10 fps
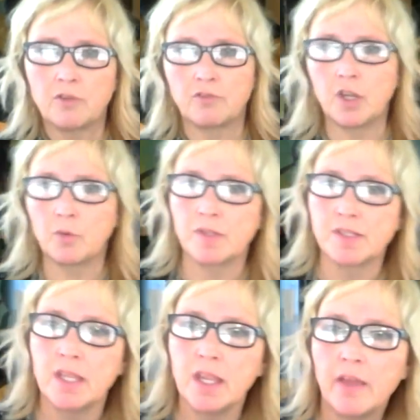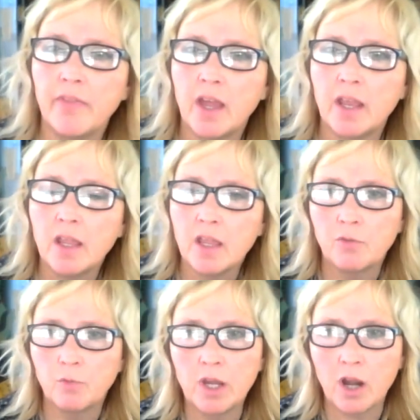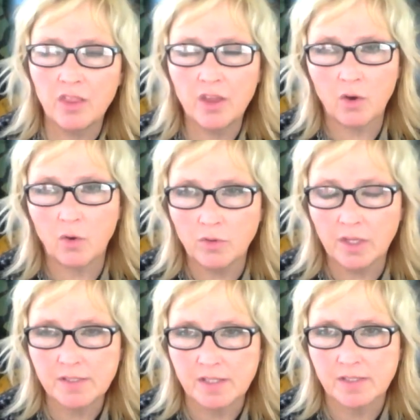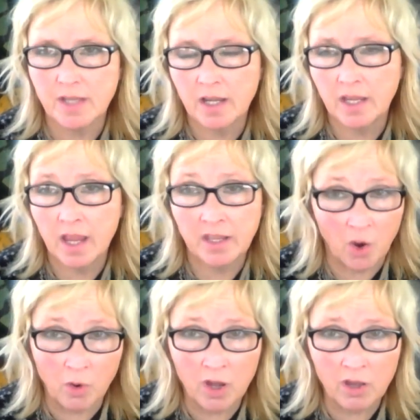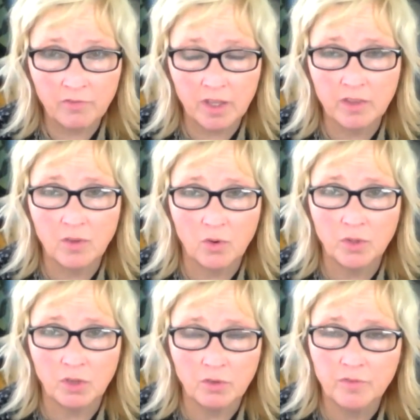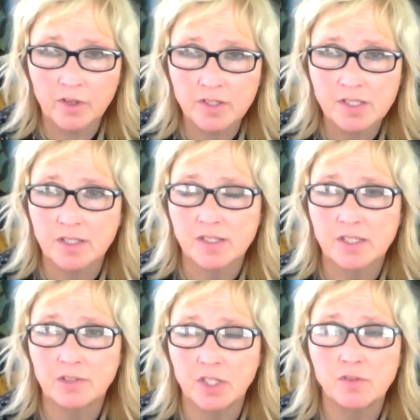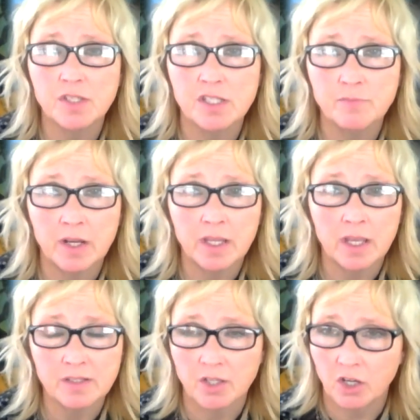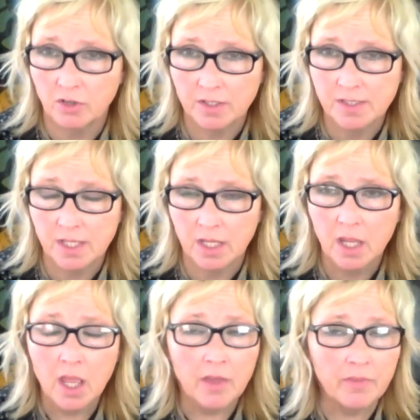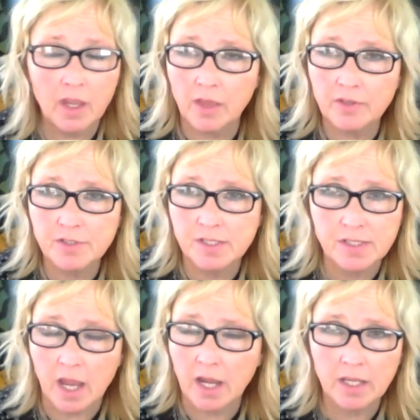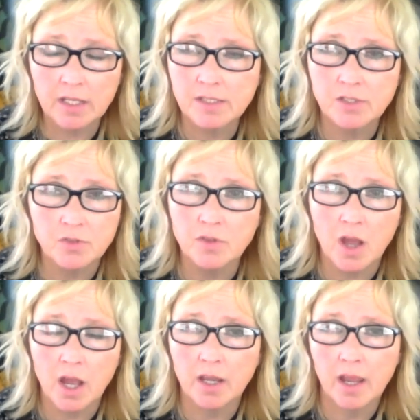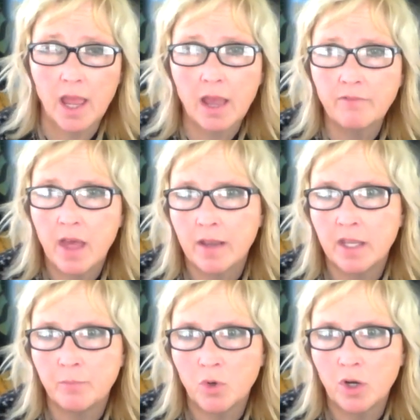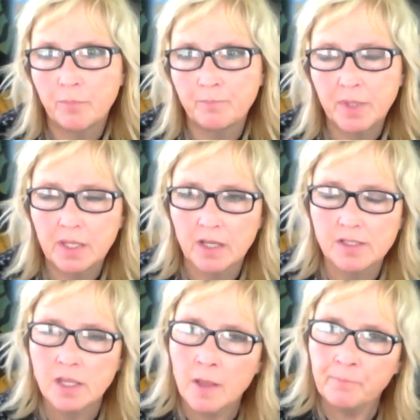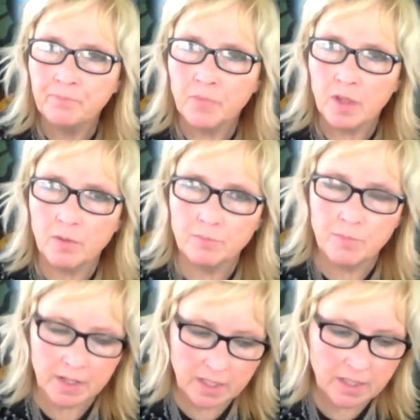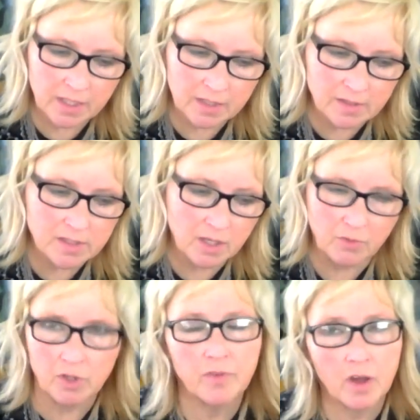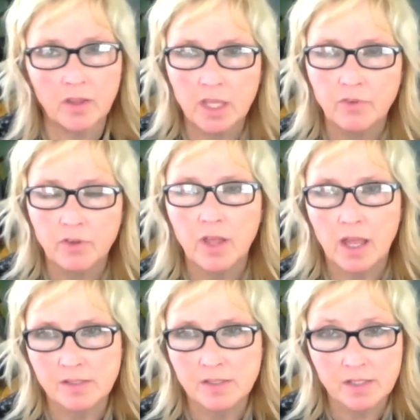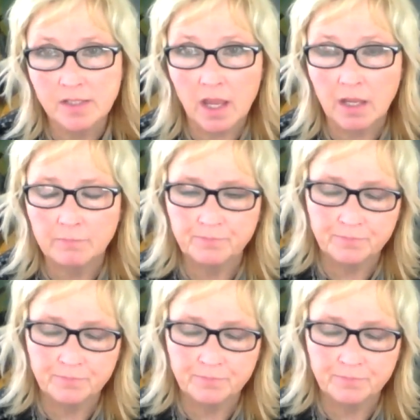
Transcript: frequency, and that we are the only society I know of in the whole universe that still uses money as a currency. The other societies do not have that anymore, because money is the root of all evil, as they say.